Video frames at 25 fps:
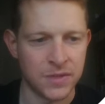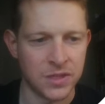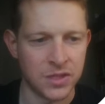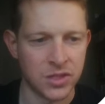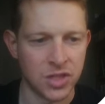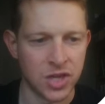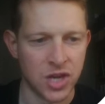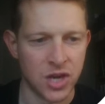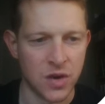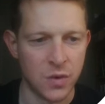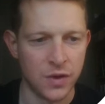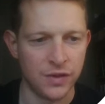
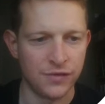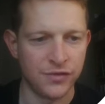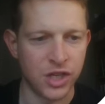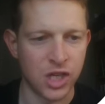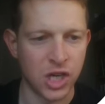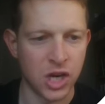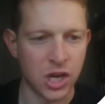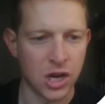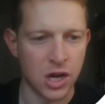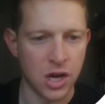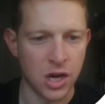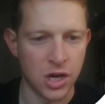So we've
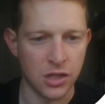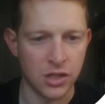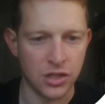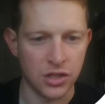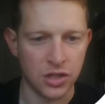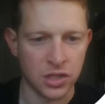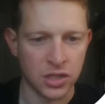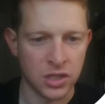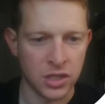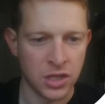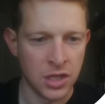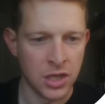got
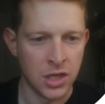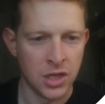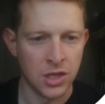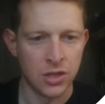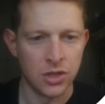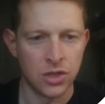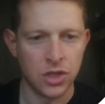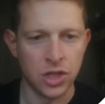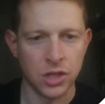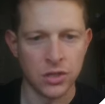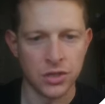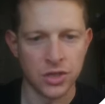
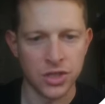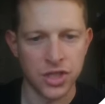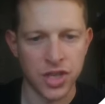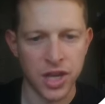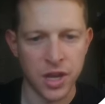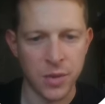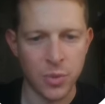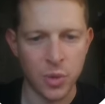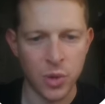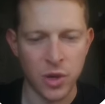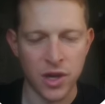John Sipp